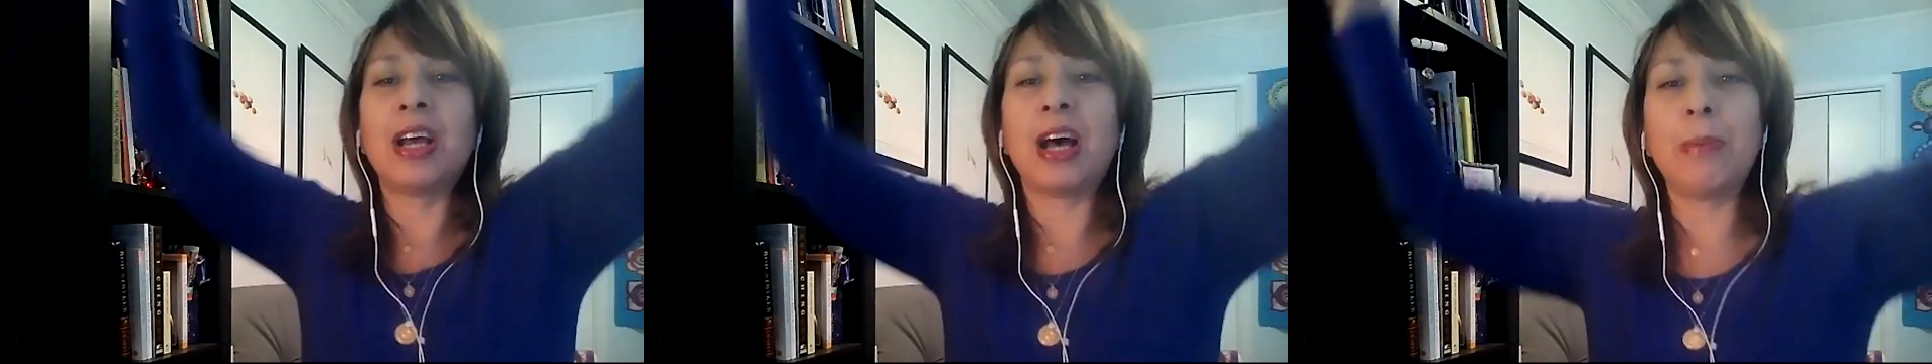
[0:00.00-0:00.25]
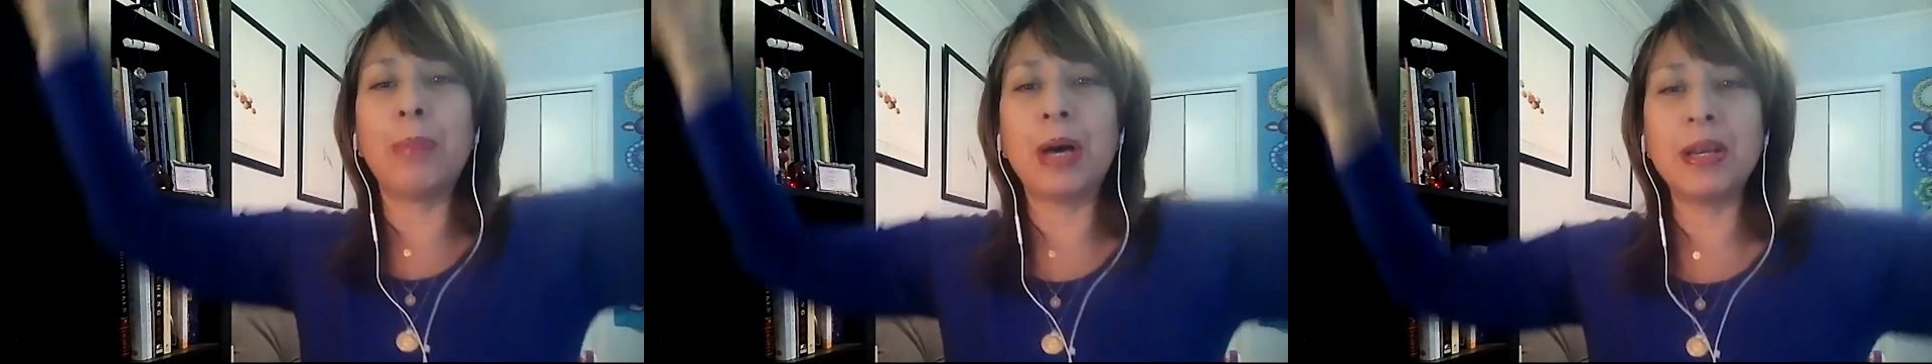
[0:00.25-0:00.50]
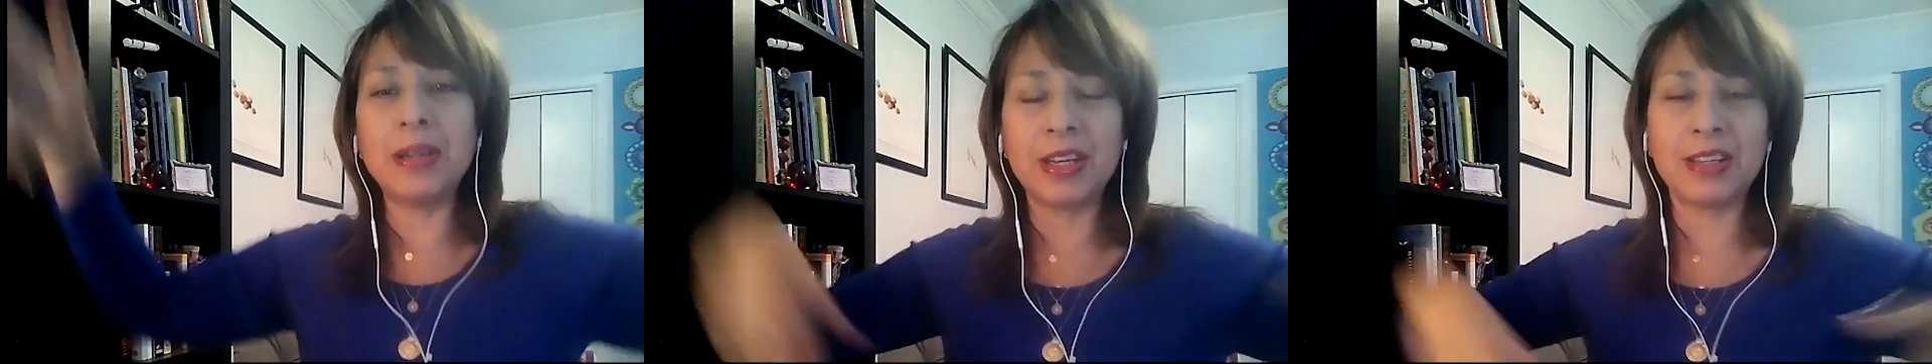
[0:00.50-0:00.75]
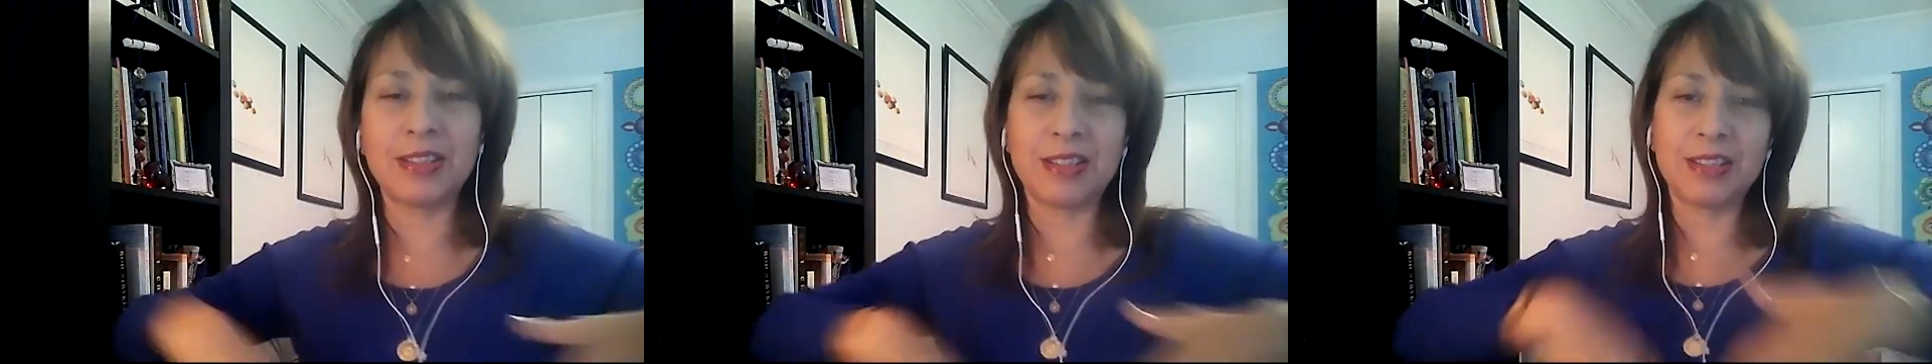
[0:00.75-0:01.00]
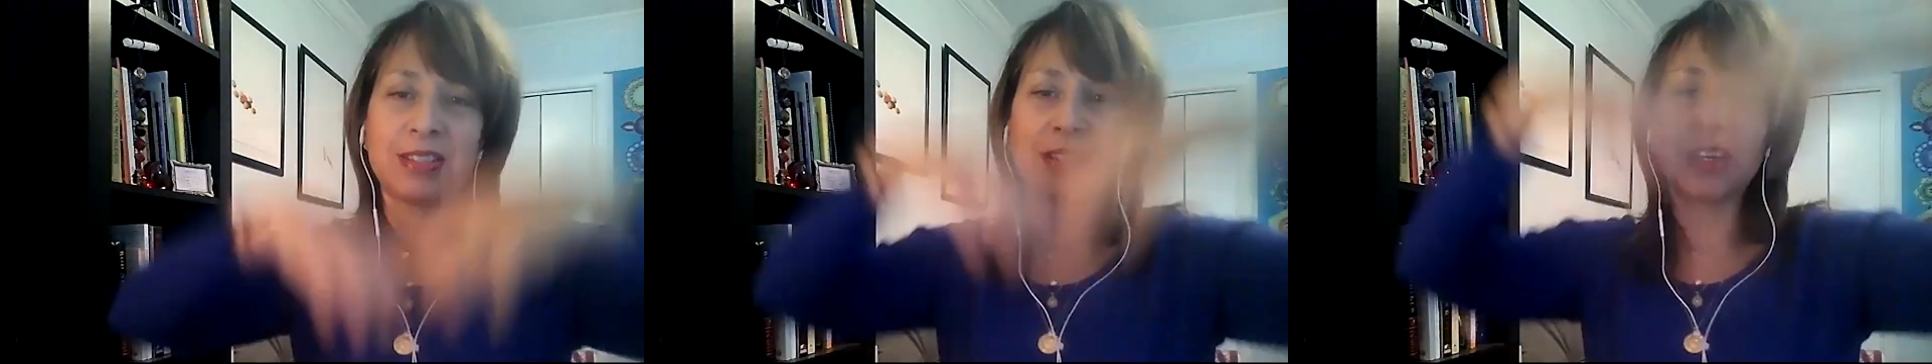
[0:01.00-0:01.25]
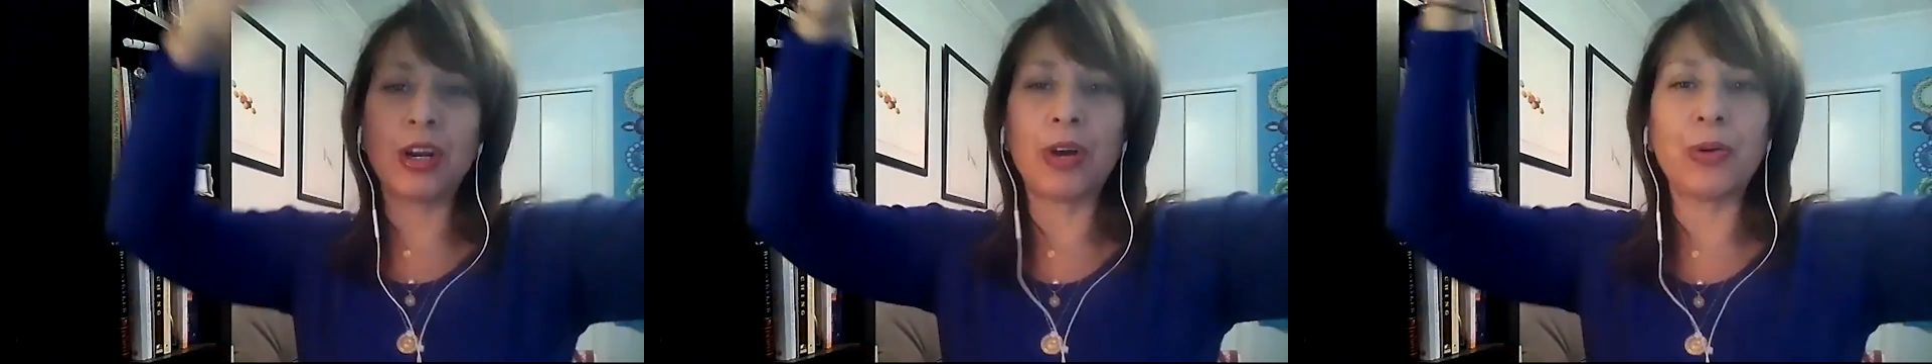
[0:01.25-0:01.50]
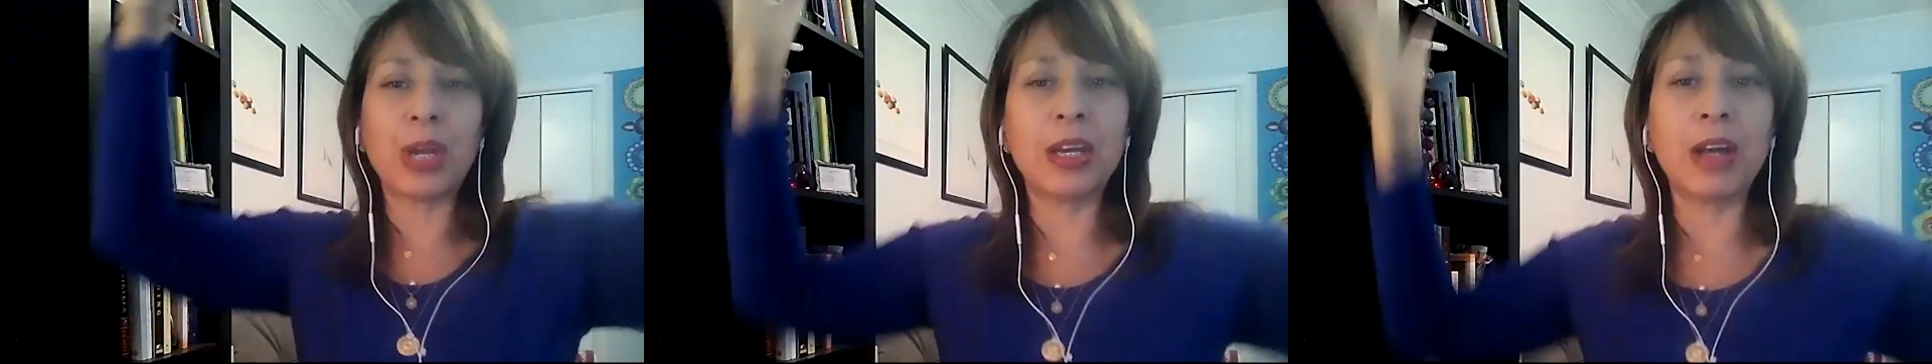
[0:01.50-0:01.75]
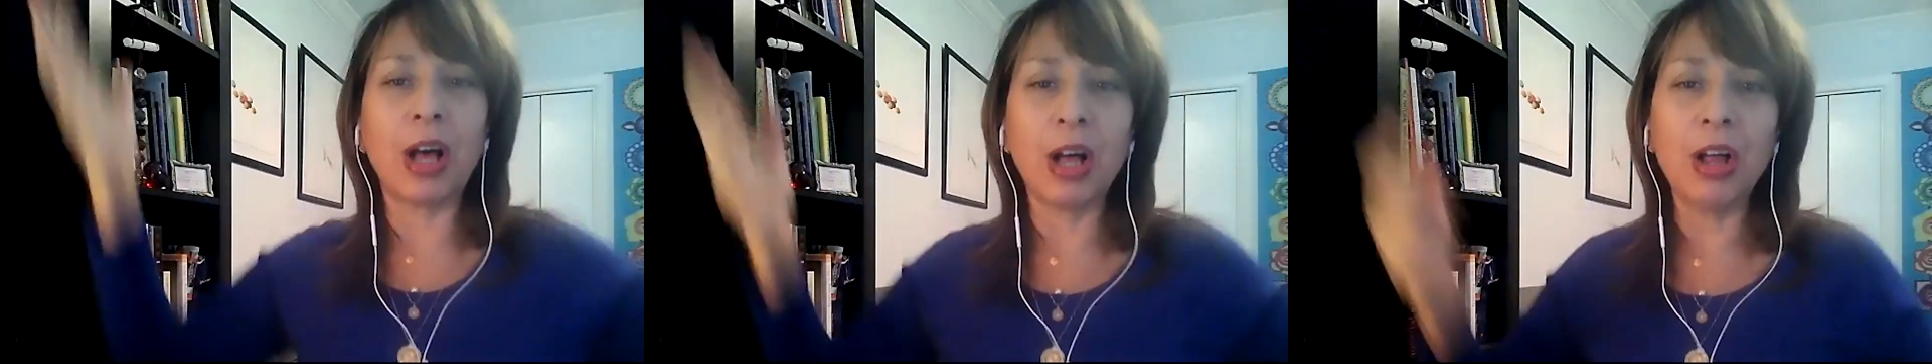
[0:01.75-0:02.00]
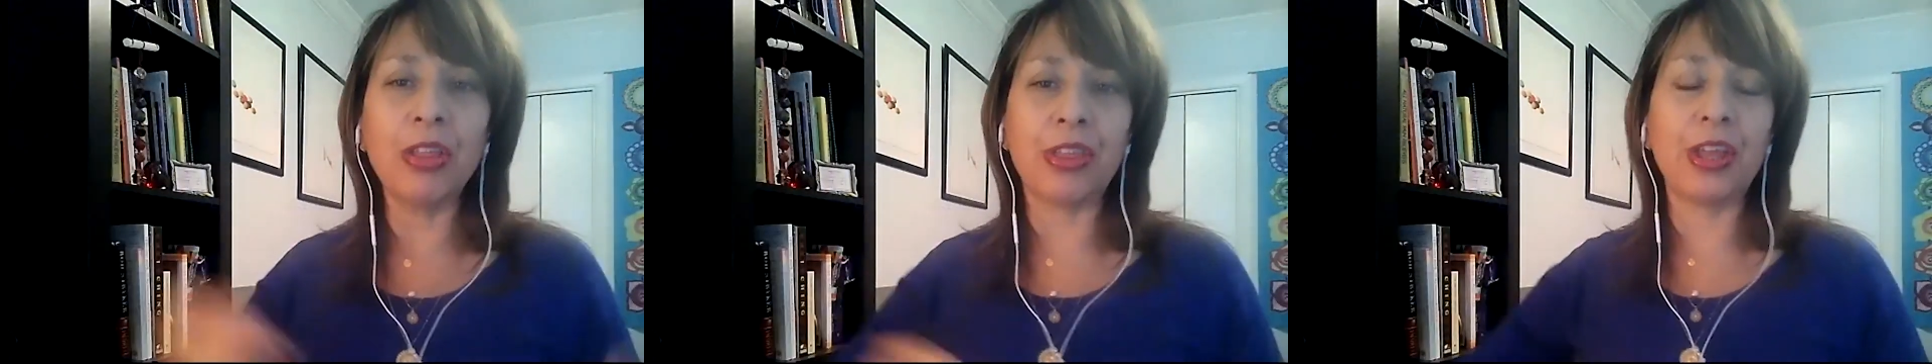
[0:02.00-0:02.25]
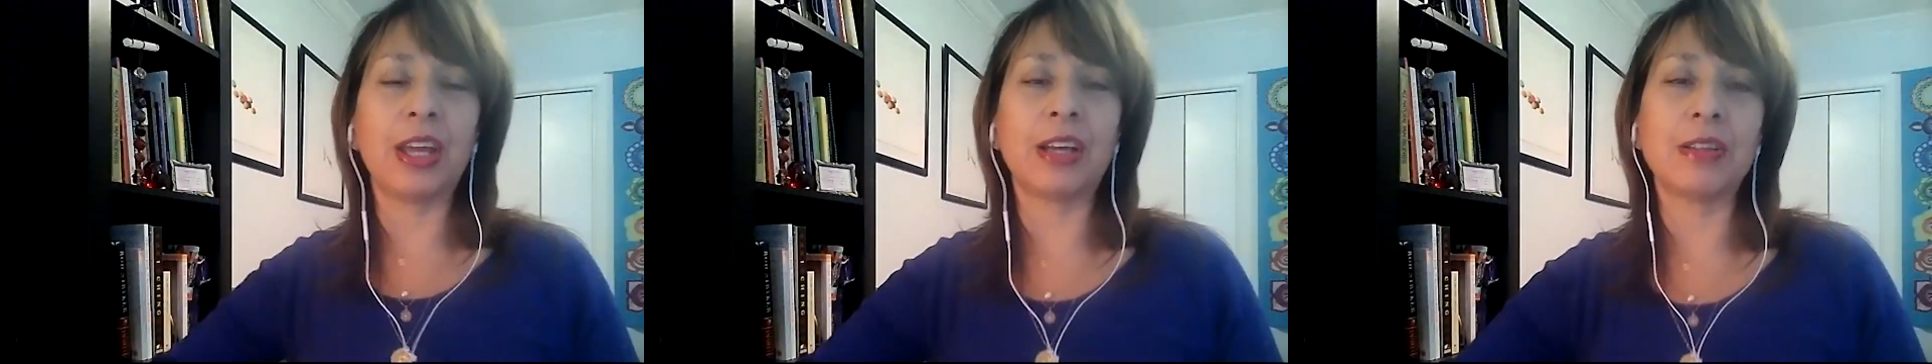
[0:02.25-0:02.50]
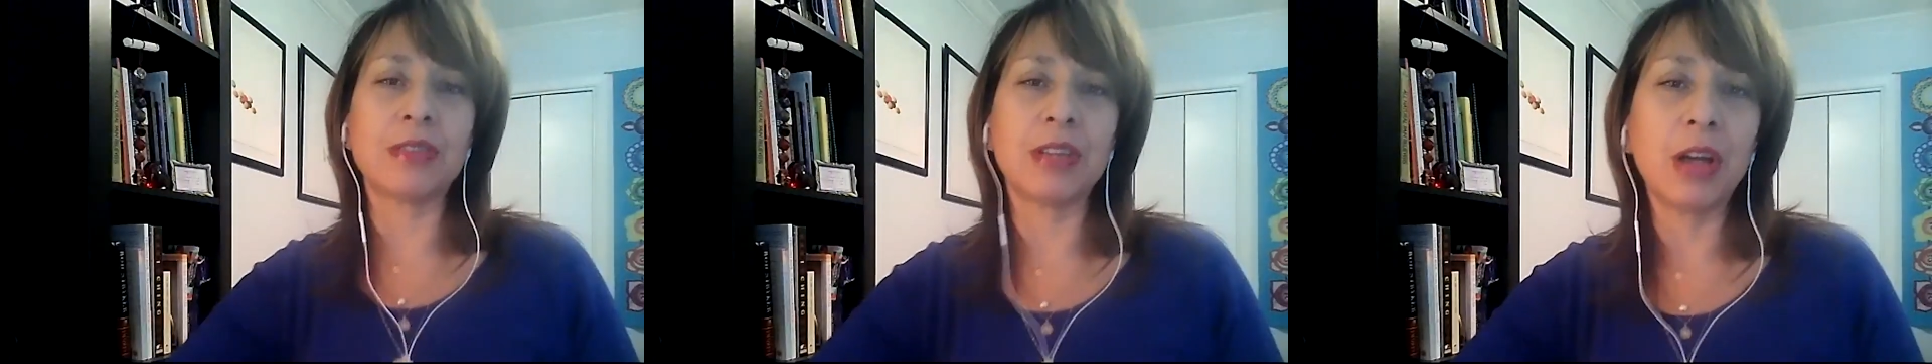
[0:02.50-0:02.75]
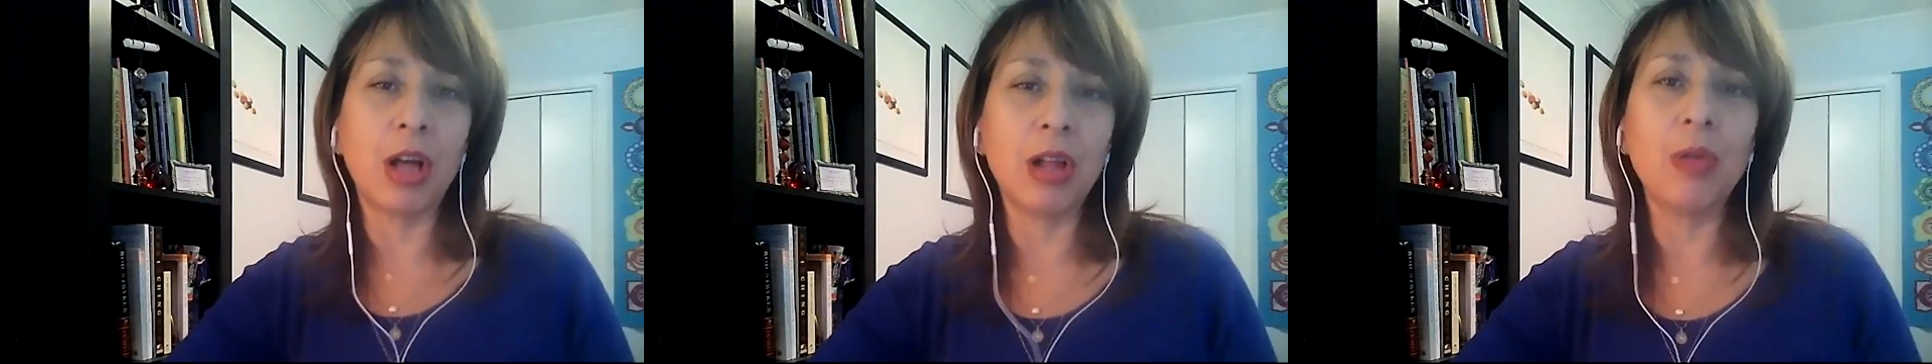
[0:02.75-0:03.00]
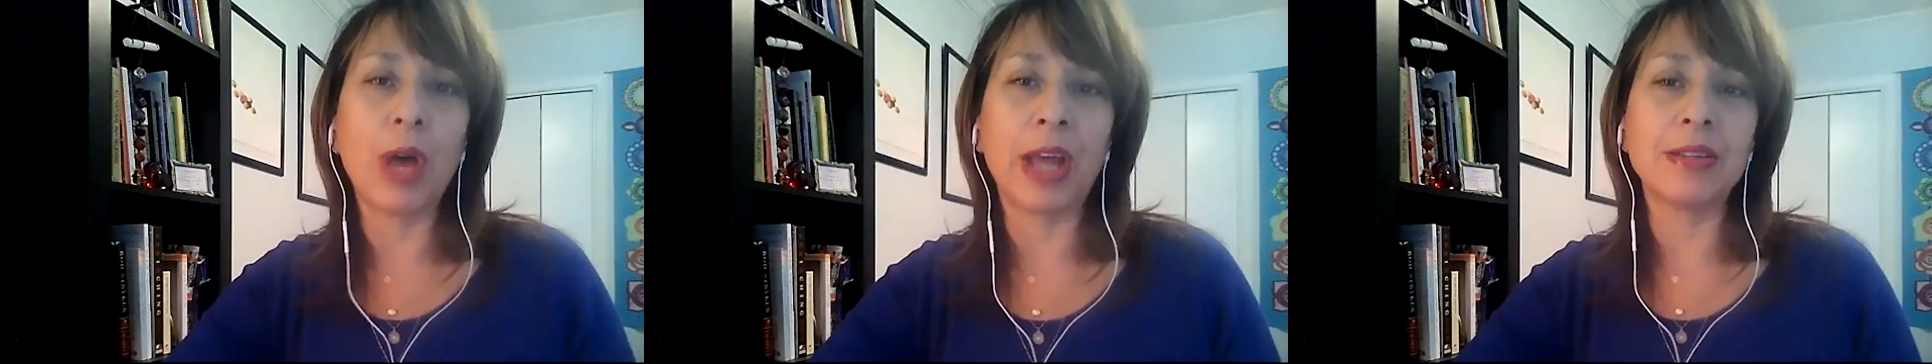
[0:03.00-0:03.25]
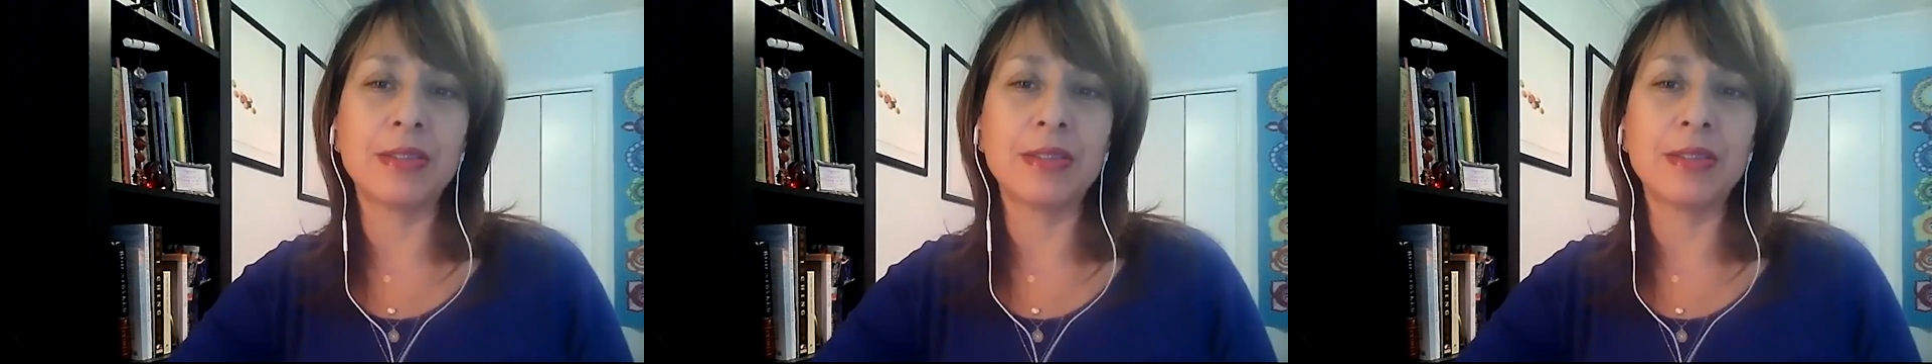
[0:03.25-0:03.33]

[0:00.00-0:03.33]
abundance, in all things, in all ways.